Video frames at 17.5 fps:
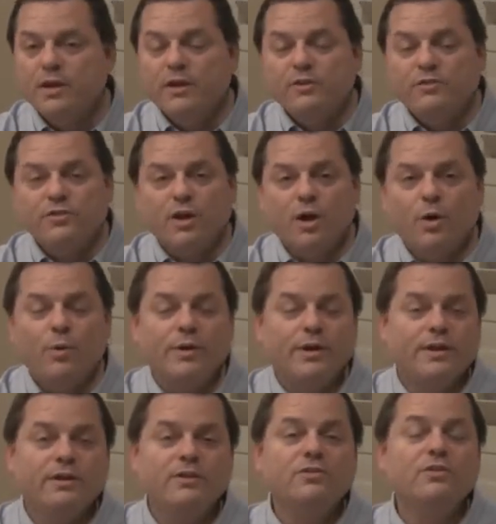So
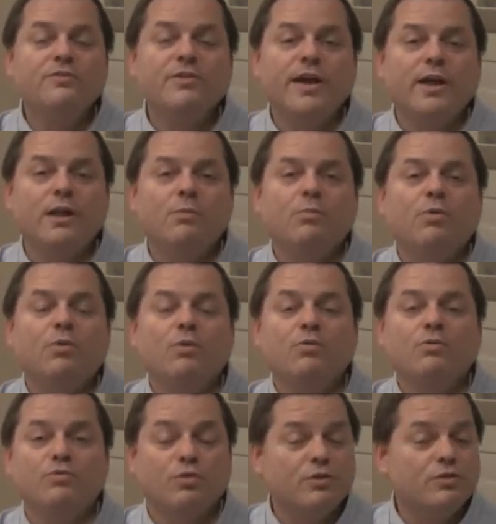it is
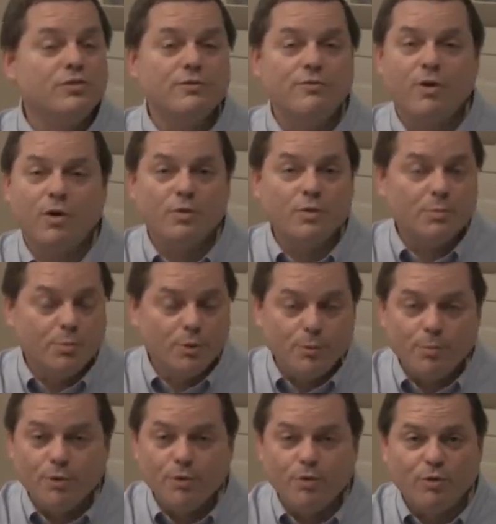available, first of all, the
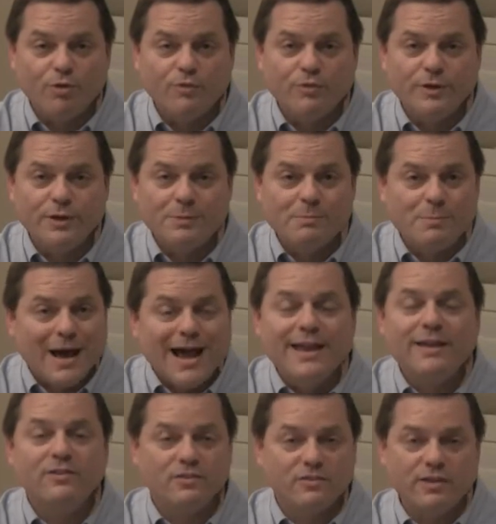buprenorphine by
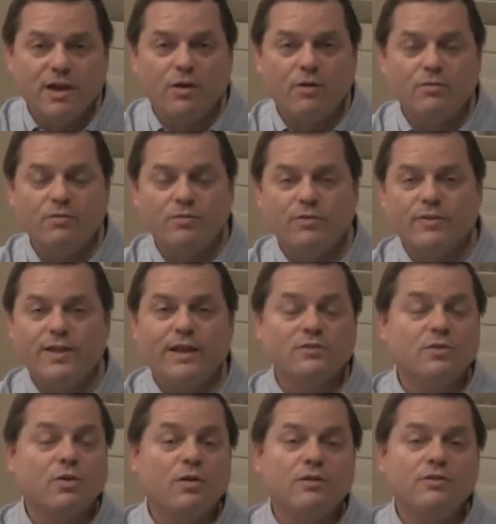itself,
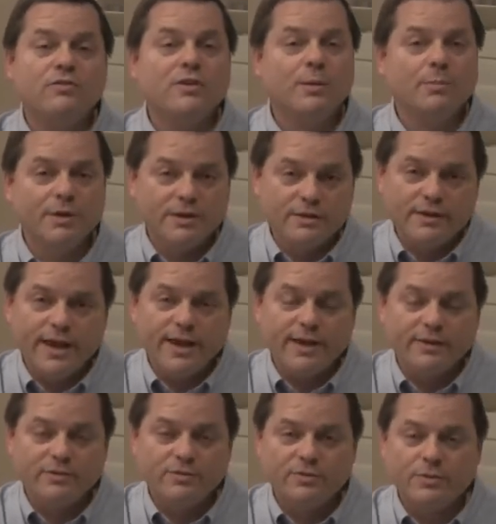that's called
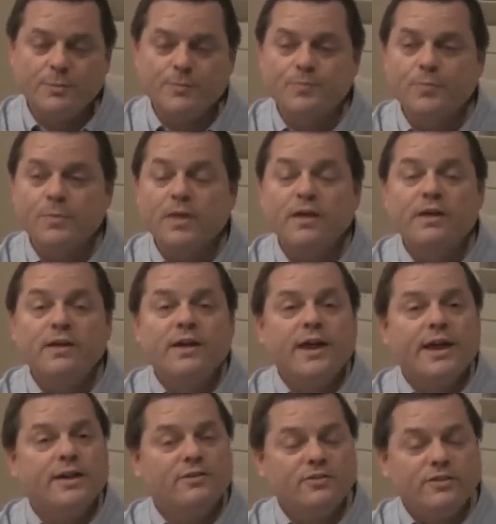Suboxone,
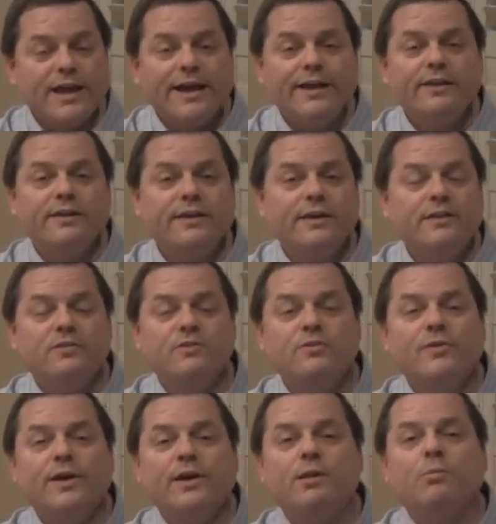and secondly, it's
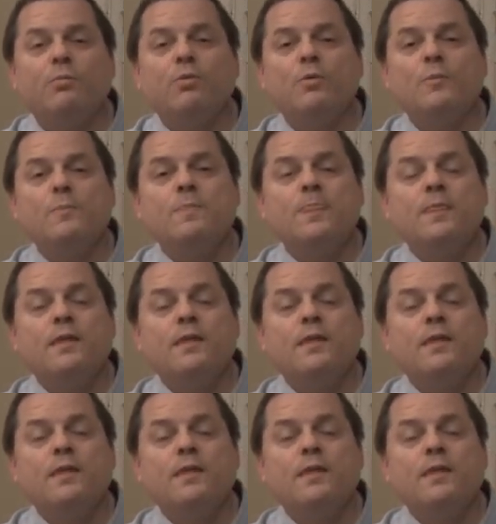available